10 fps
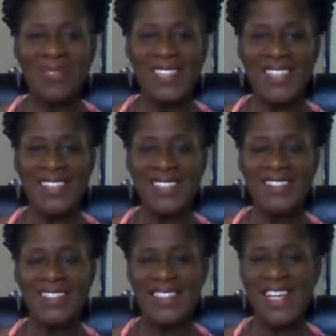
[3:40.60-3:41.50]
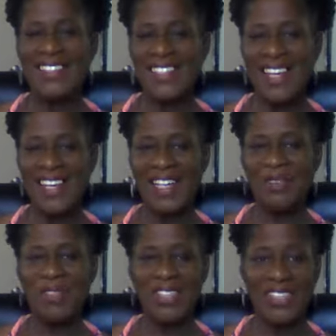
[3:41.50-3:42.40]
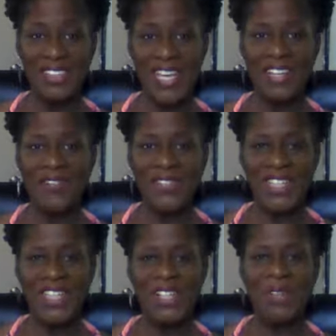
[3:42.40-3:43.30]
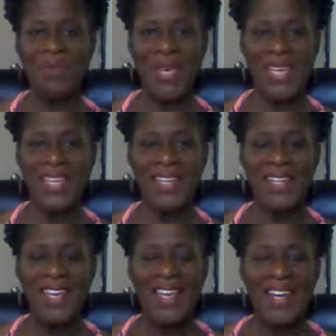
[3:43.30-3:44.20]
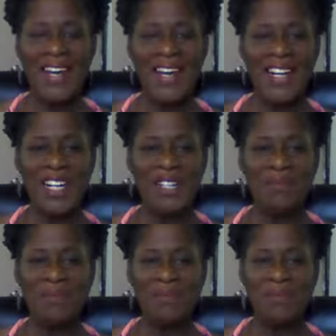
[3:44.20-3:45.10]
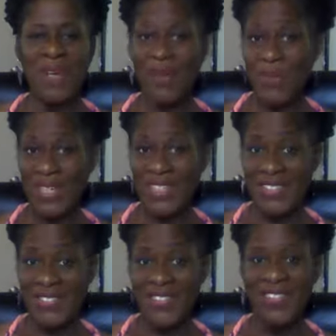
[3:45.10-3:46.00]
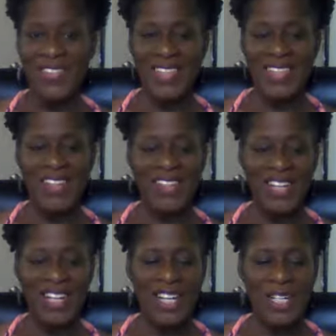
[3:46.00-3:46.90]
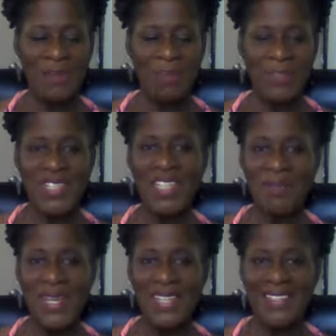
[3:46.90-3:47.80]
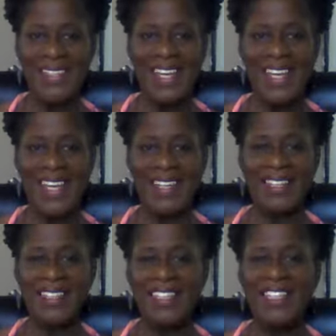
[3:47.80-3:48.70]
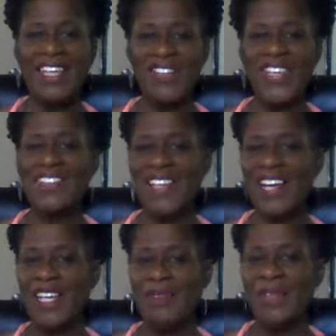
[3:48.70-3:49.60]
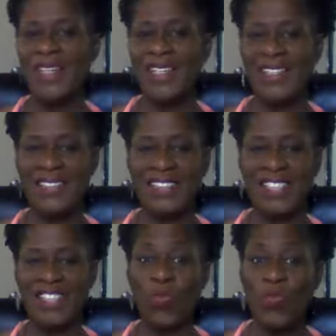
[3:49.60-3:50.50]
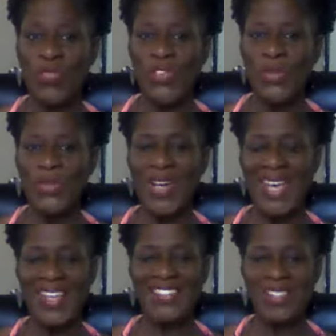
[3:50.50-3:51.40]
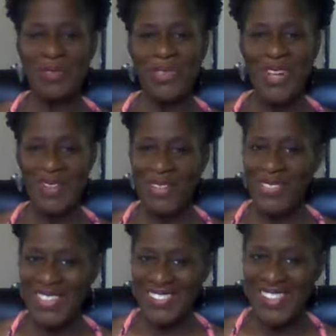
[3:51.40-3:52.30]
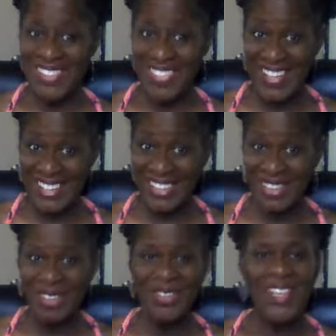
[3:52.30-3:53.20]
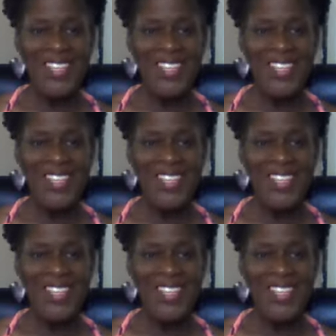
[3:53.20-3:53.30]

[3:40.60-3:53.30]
to take time to look at a video made by one of their teammate and give it time to view and subscribe, I want to say thank you.